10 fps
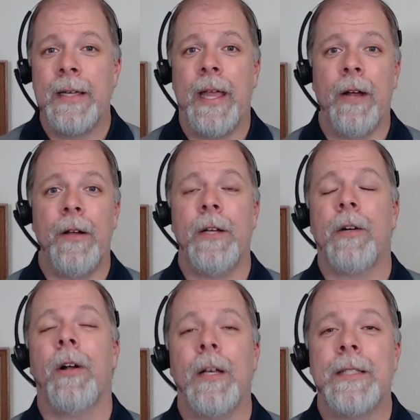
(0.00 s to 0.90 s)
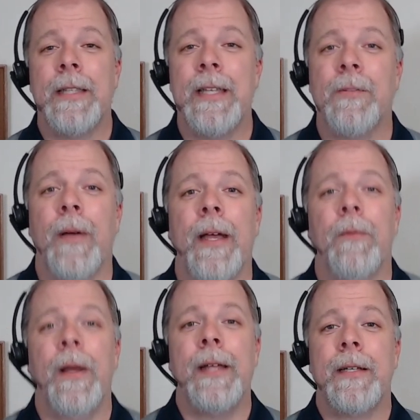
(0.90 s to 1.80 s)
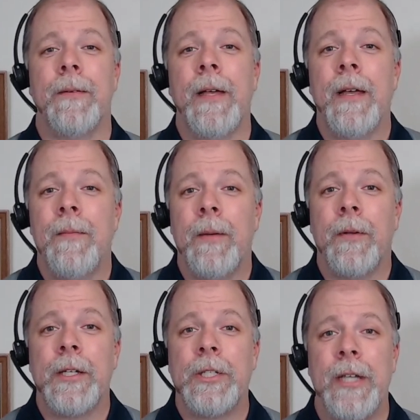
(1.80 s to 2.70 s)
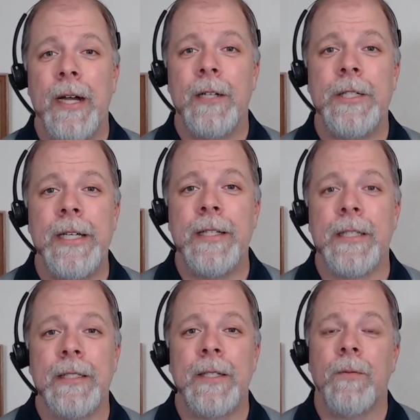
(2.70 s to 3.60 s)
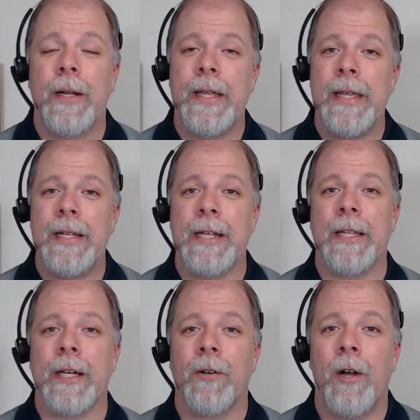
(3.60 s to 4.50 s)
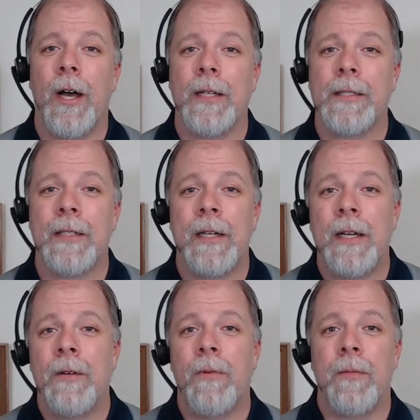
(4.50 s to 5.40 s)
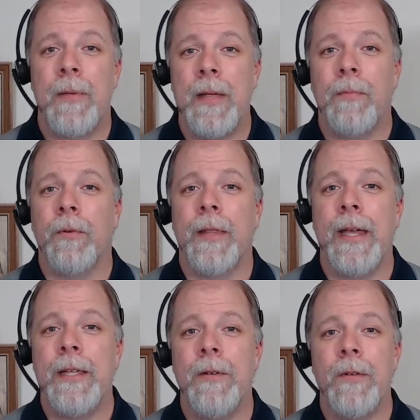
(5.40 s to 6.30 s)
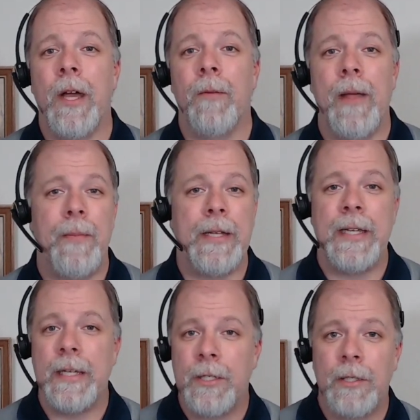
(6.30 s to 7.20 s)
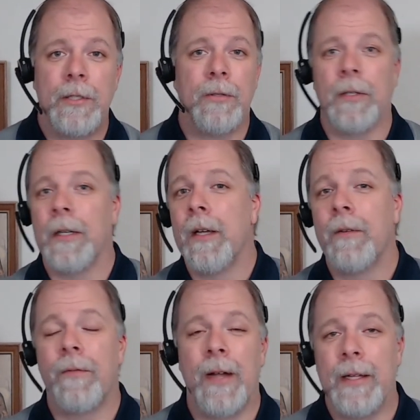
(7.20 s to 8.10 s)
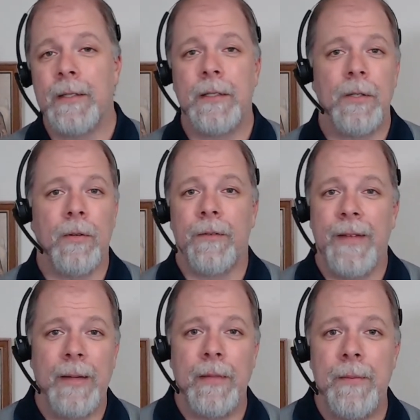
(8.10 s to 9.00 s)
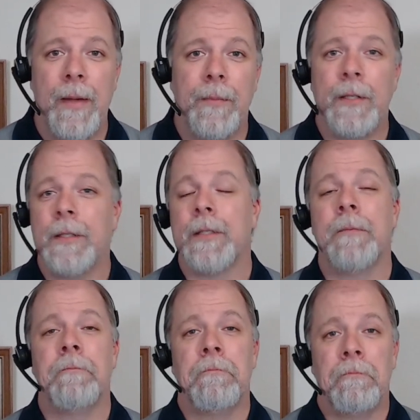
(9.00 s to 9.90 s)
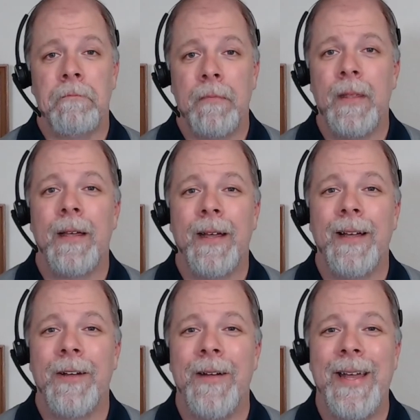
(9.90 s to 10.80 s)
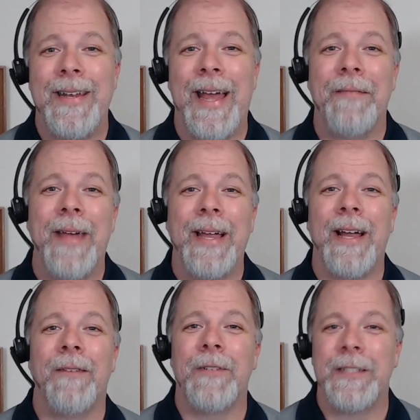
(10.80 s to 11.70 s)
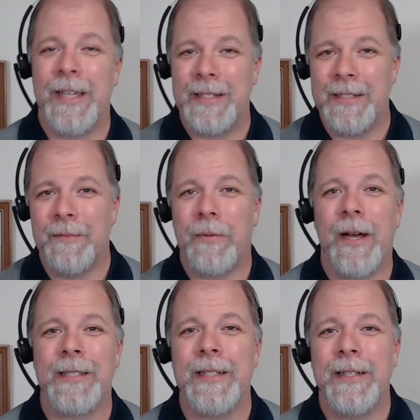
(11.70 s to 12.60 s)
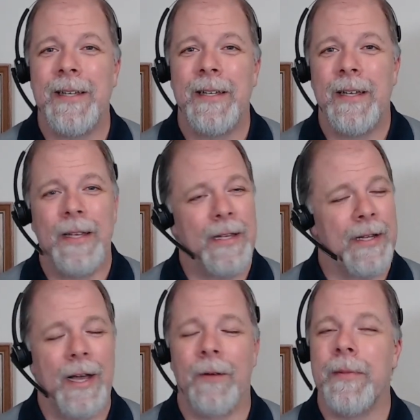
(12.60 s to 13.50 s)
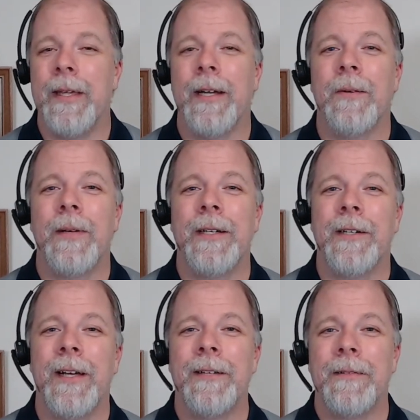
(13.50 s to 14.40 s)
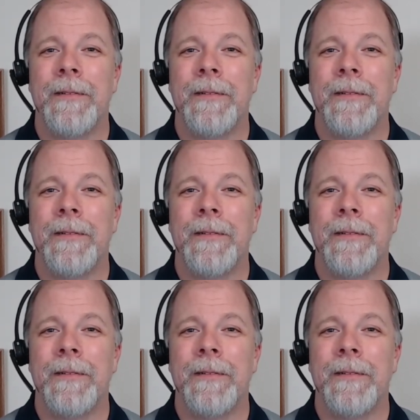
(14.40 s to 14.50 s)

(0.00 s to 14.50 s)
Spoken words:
carry your cross in this way, a way to be able to share Jesus and what he did on the cross with people that you know, maybe teachers or friends or family members. Go ahead and have that conversation and pause it, and I'll be here when you're done.